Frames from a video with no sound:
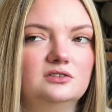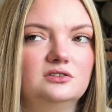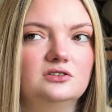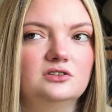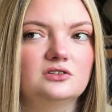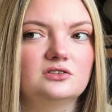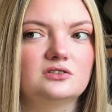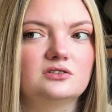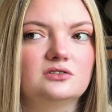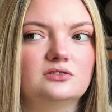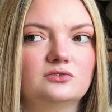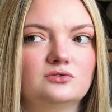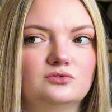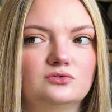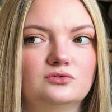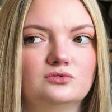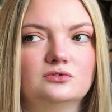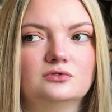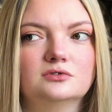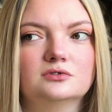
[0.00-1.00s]
just
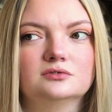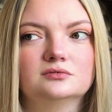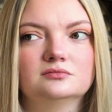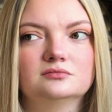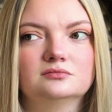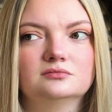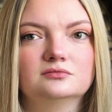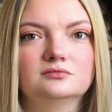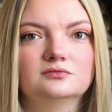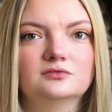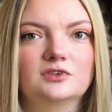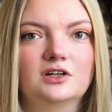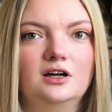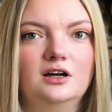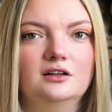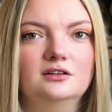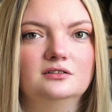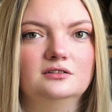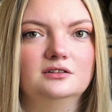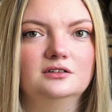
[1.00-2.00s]
to
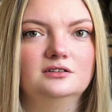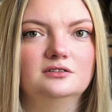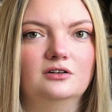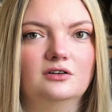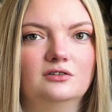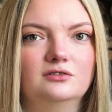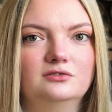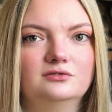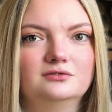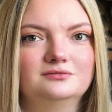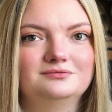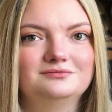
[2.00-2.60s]
cut it off